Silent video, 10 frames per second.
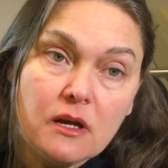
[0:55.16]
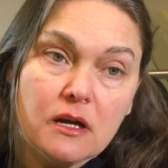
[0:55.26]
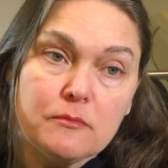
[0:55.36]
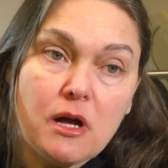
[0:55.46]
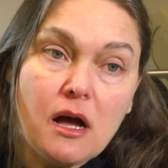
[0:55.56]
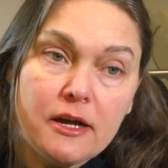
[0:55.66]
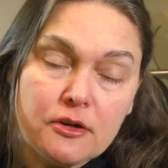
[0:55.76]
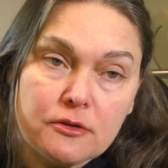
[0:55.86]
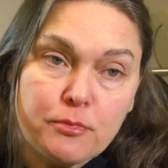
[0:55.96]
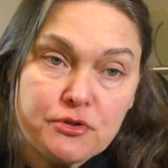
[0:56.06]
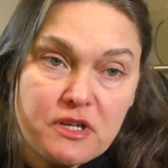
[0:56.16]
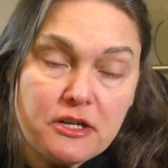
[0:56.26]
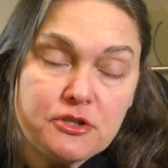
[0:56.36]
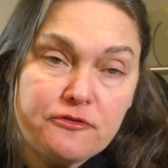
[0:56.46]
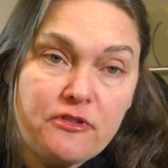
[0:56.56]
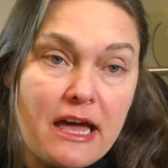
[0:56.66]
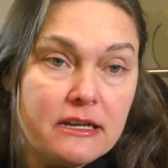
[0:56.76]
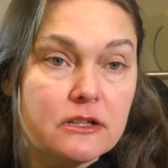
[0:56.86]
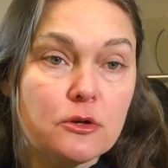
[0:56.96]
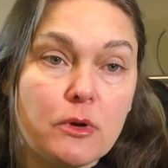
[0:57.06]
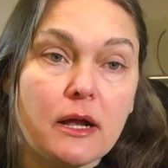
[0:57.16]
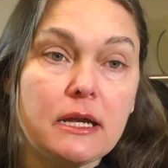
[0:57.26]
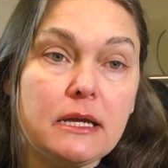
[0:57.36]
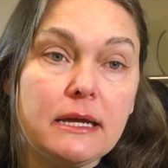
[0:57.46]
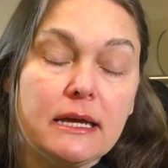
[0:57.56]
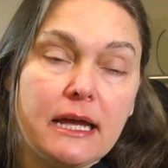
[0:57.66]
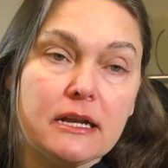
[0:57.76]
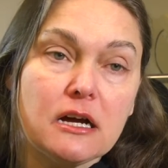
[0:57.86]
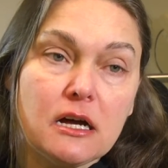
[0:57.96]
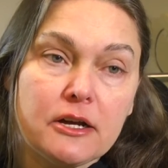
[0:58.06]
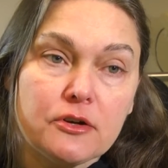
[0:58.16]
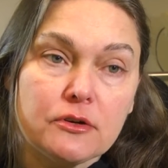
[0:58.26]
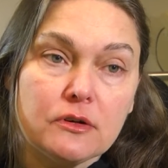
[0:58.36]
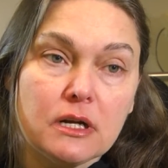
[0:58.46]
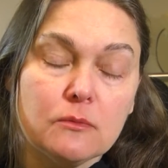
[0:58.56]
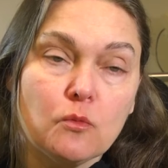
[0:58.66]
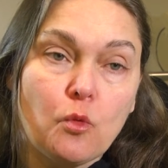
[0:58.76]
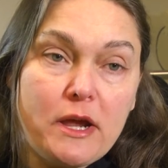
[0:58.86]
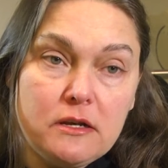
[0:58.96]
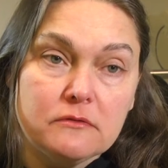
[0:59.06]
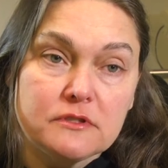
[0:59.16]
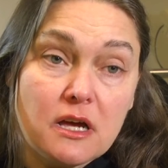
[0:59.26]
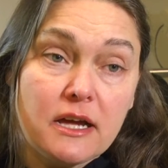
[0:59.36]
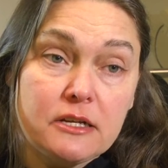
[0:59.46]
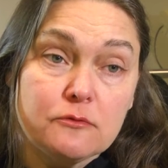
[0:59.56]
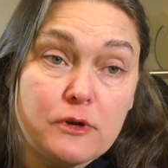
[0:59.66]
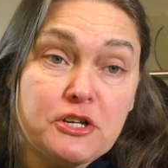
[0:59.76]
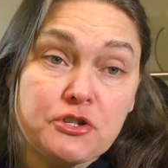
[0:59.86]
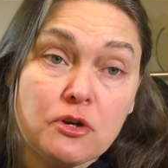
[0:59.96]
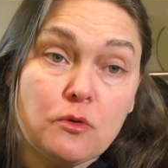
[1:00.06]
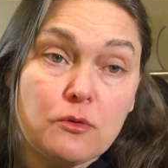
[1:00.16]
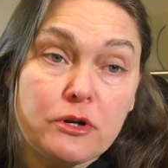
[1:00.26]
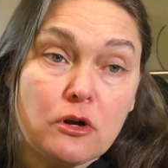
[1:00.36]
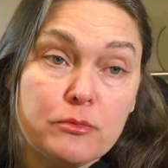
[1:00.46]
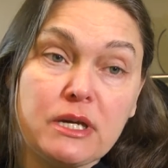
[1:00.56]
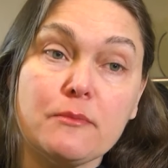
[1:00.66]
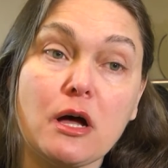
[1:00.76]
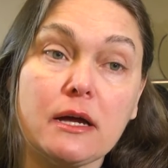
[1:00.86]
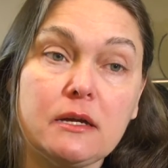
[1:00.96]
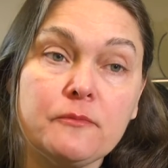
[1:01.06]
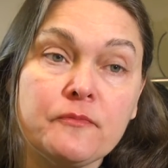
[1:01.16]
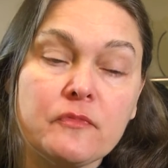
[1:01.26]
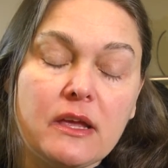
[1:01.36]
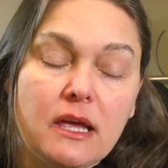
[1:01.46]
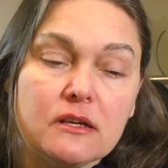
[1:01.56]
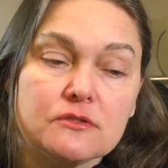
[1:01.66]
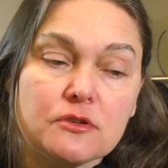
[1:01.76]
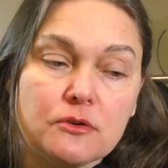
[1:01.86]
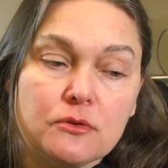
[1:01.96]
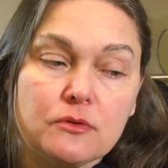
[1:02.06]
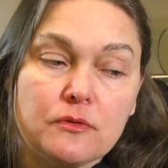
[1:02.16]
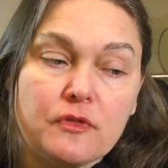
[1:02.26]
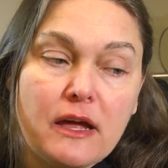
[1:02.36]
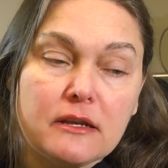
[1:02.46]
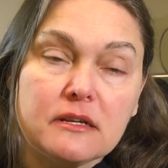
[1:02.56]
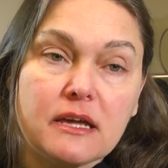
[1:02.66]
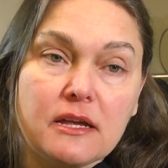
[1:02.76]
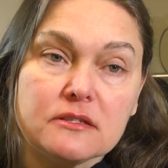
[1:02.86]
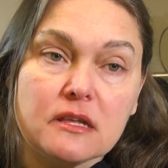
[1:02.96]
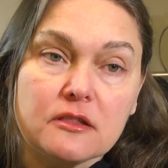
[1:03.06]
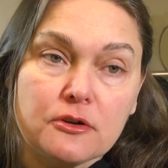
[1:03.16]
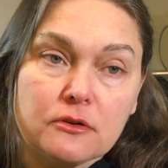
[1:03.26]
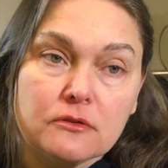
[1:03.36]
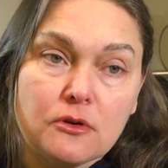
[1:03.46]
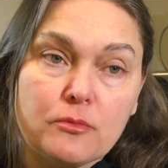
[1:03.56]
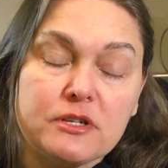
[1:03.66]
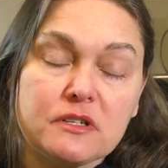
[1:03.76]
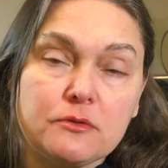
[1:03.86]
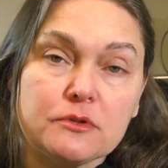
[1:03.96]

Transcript: um, a higher percentage of fat in their body and a higher um, weight to height ratio, what we call BMI. So that indicates that their obesity